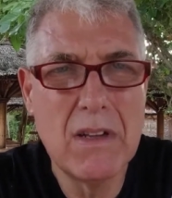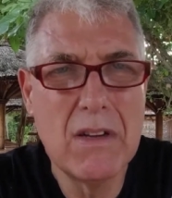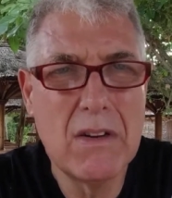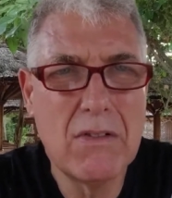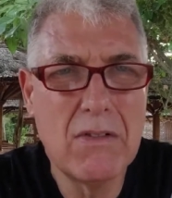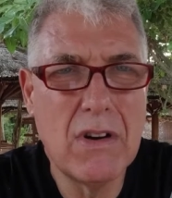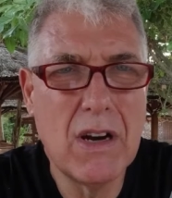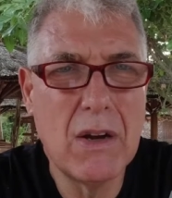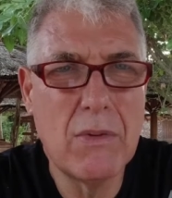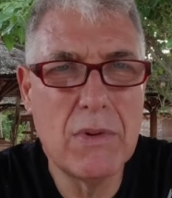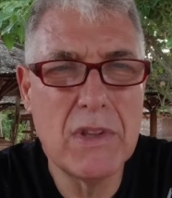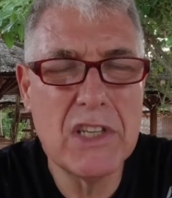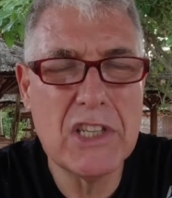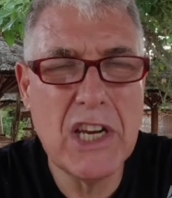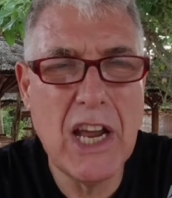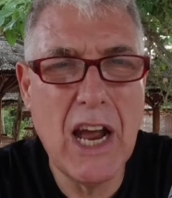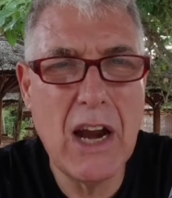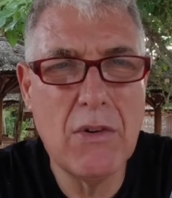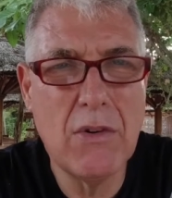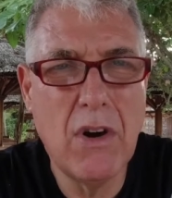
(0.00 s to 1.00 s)
right, with the
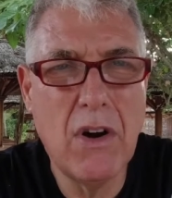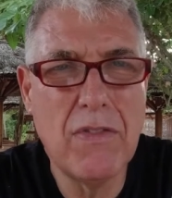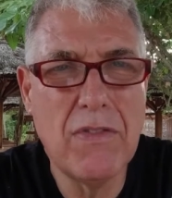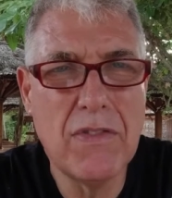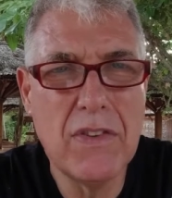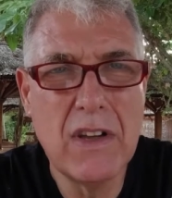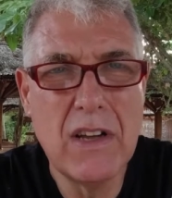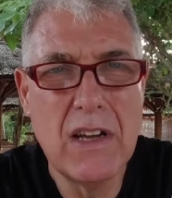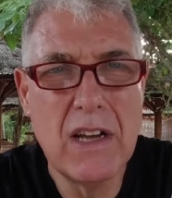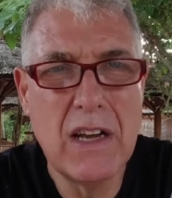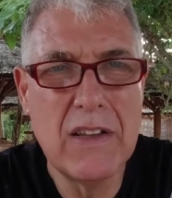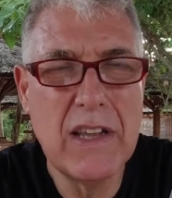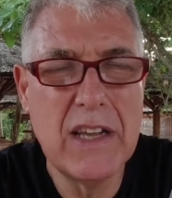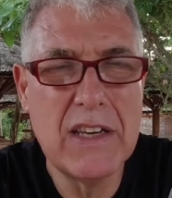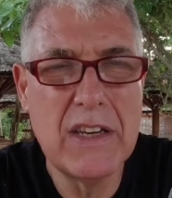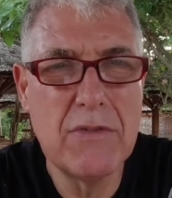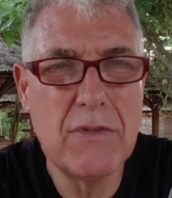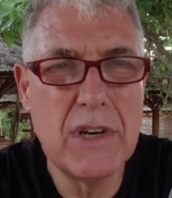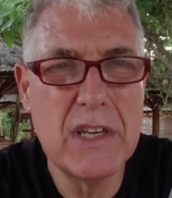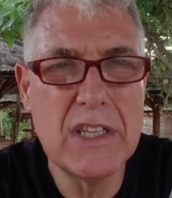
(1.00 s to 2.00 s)
shower off, and then
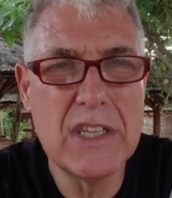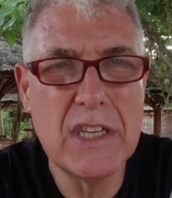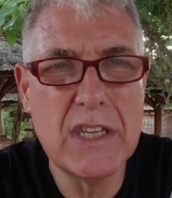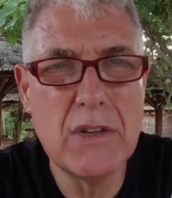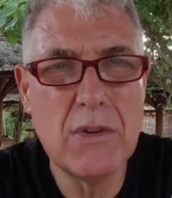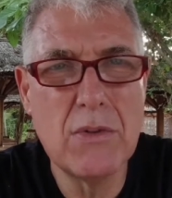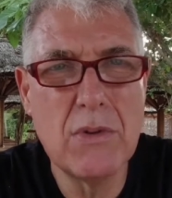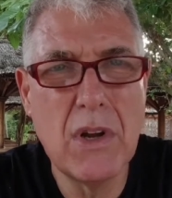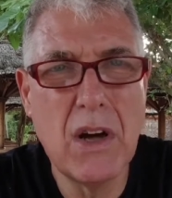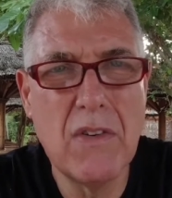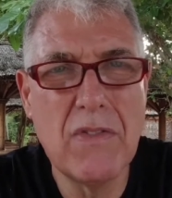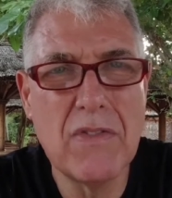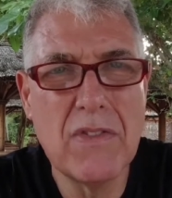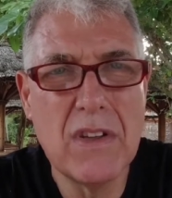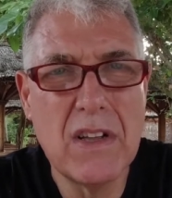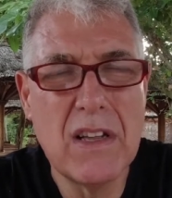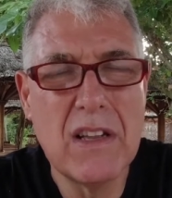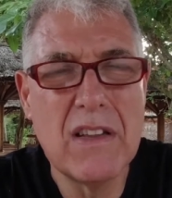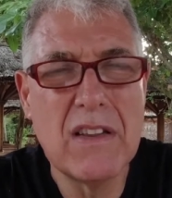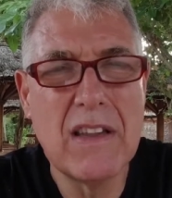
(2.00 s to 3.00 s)
you rinse it all off.
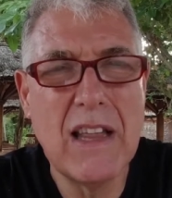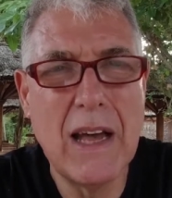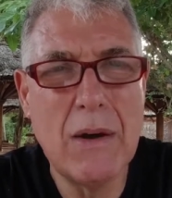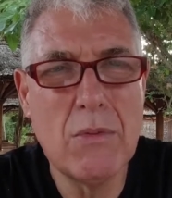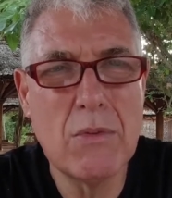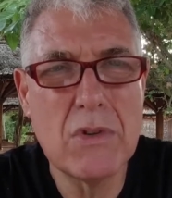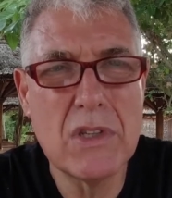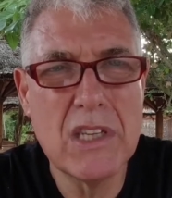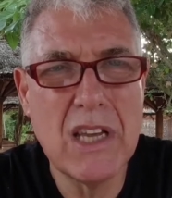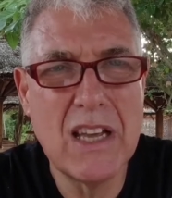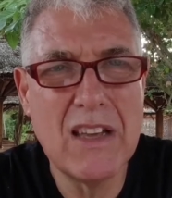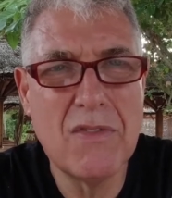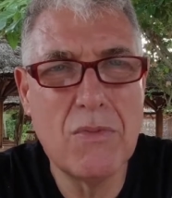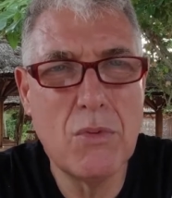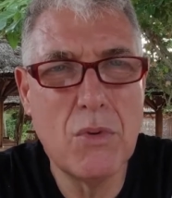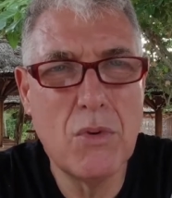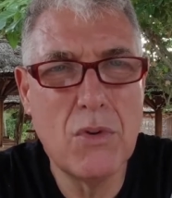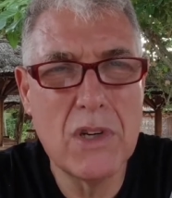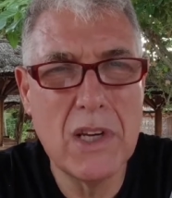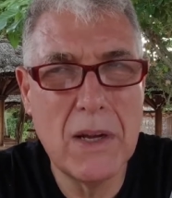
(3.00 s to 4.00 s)
That will save
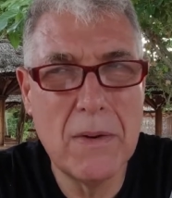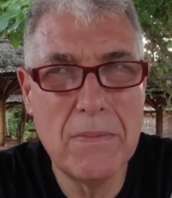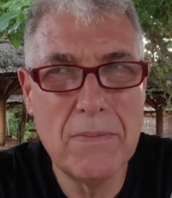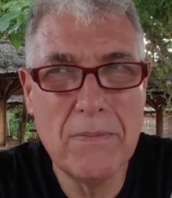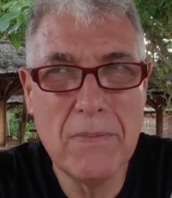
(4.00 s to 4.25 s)
water.